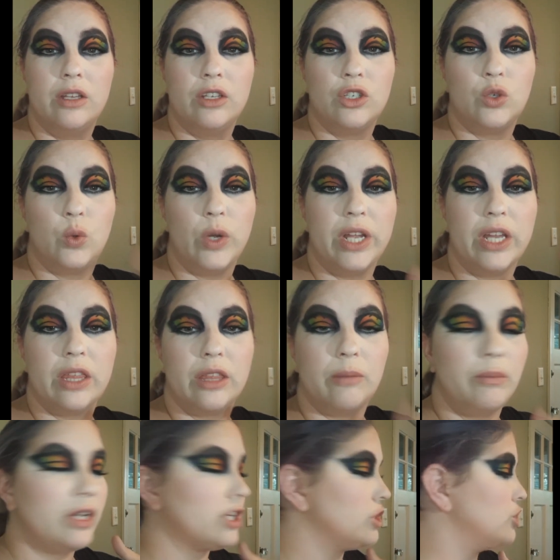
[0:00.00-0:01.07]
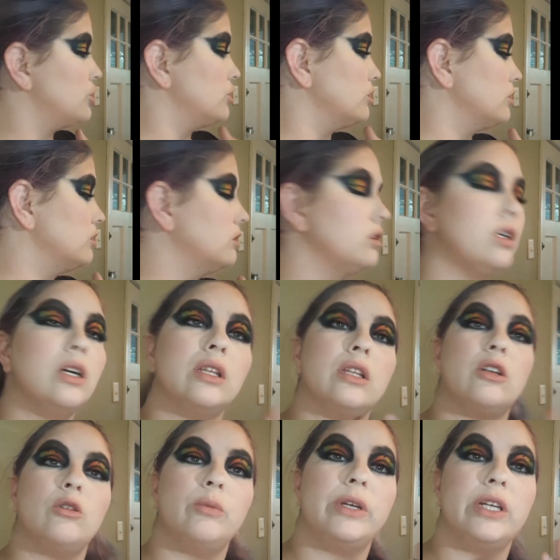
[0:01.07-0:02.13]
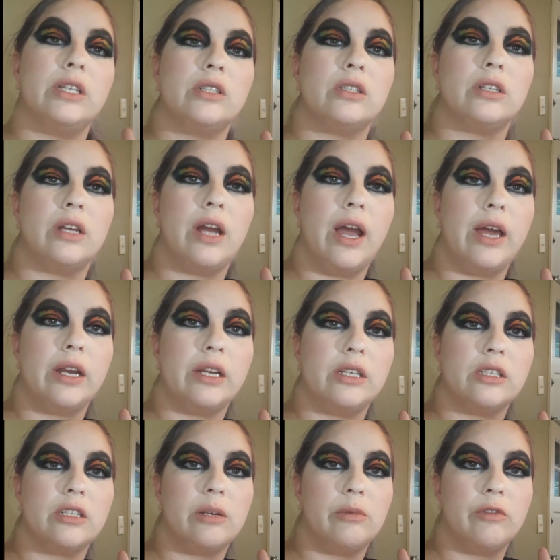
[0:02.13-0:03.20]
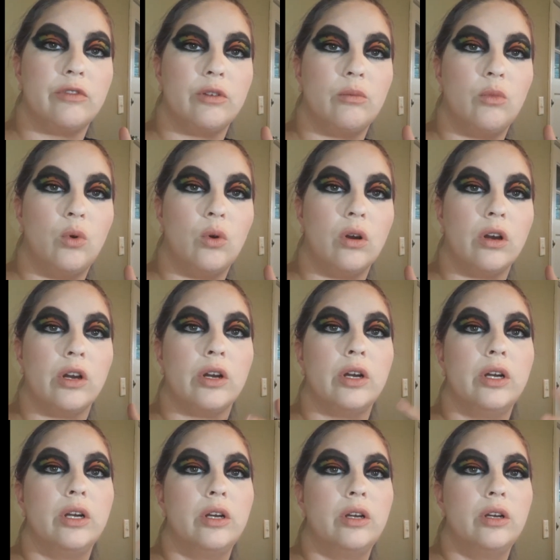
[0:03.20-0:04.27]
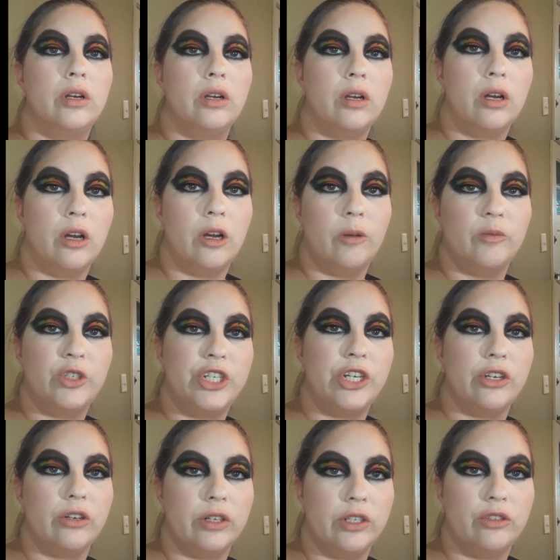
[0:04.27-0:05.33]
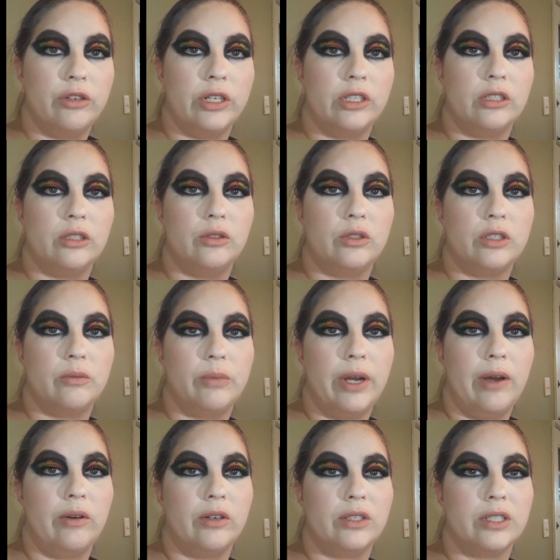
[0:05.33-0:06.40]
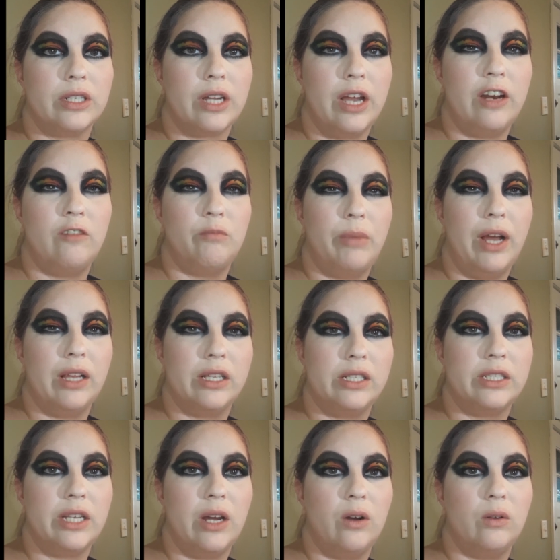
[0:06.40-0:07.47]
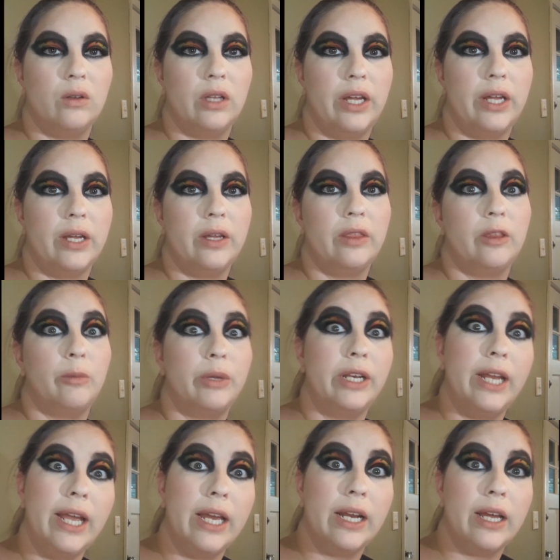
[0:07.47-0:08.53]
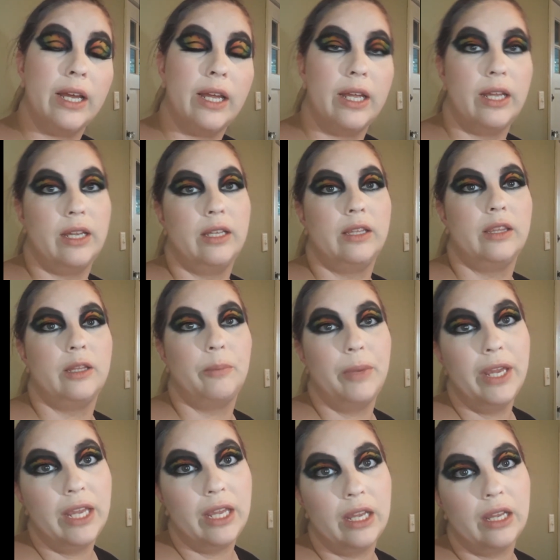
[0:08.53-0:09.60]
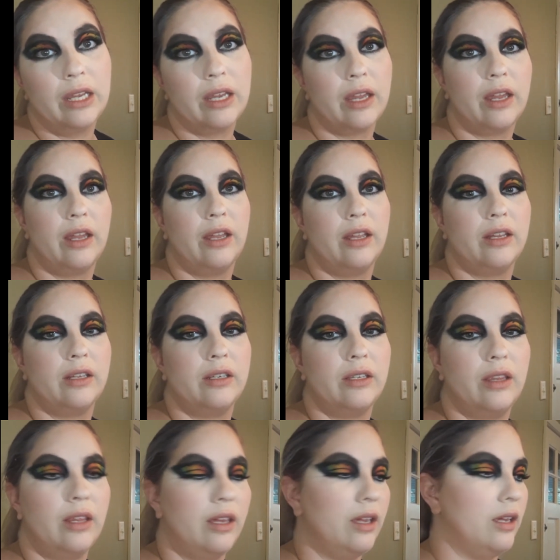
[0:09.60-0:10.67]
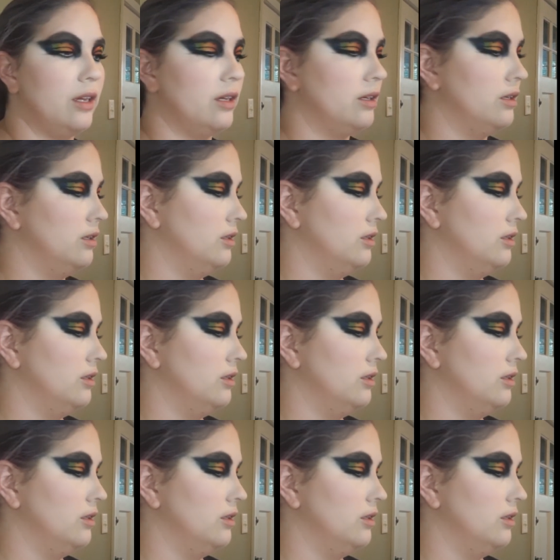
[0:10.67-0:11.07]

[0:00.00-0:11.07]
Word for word: tweak the mixture a little bit, adding some of the more um, sheer and translucent powders to kind of balance out like the banana and the pink and the